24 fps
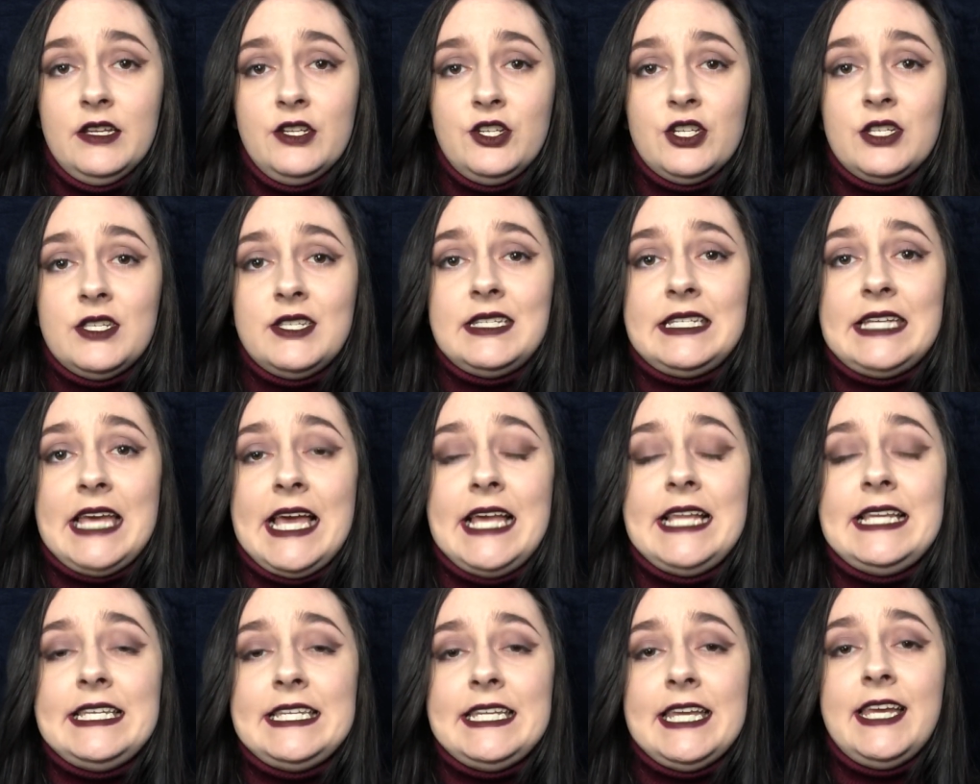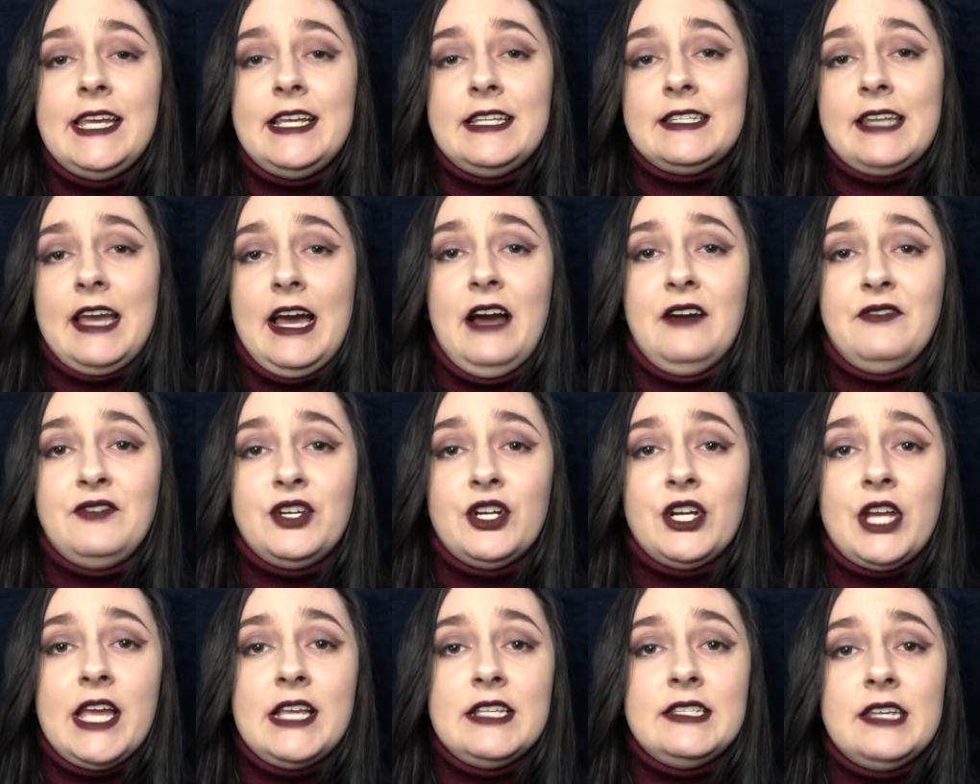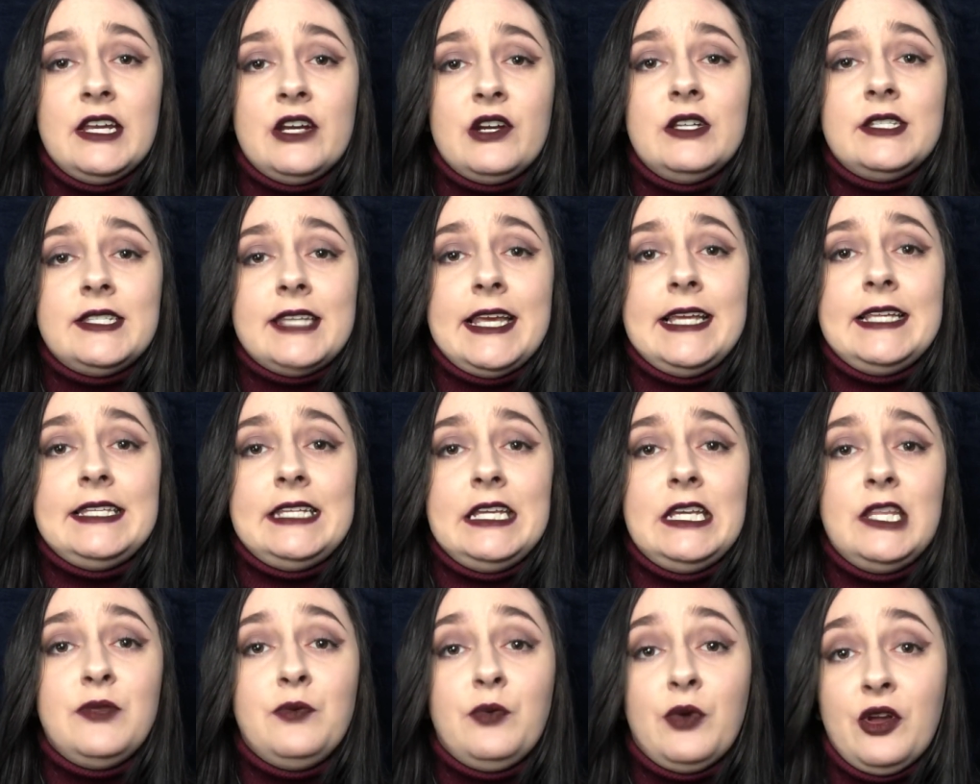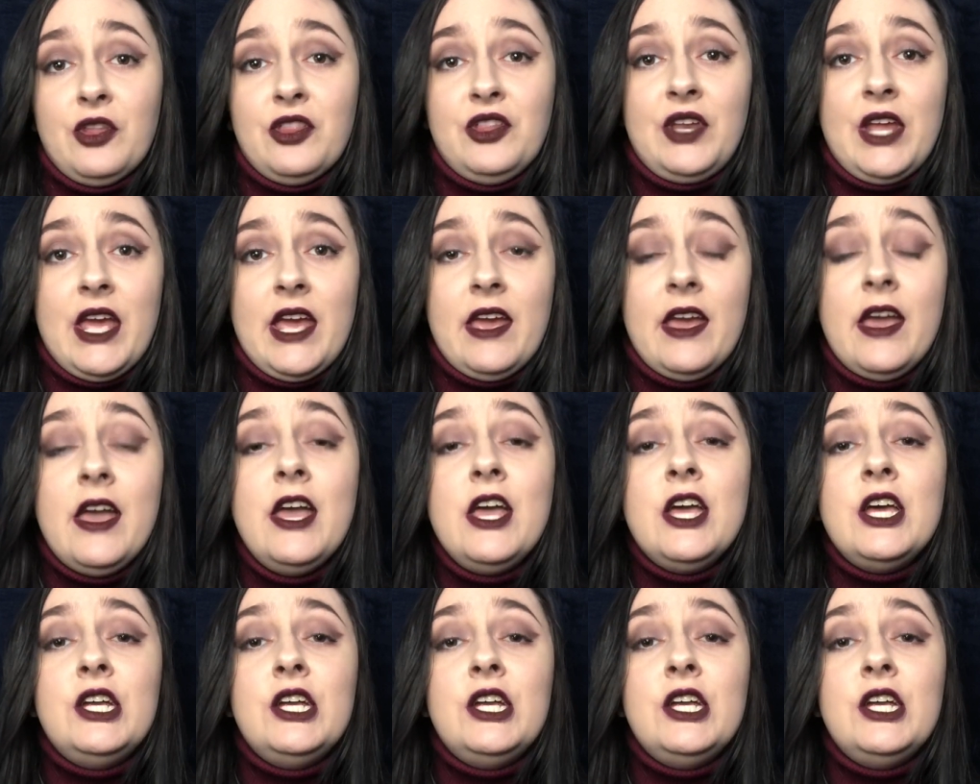just 10 days after Kaysera's 18th birthday,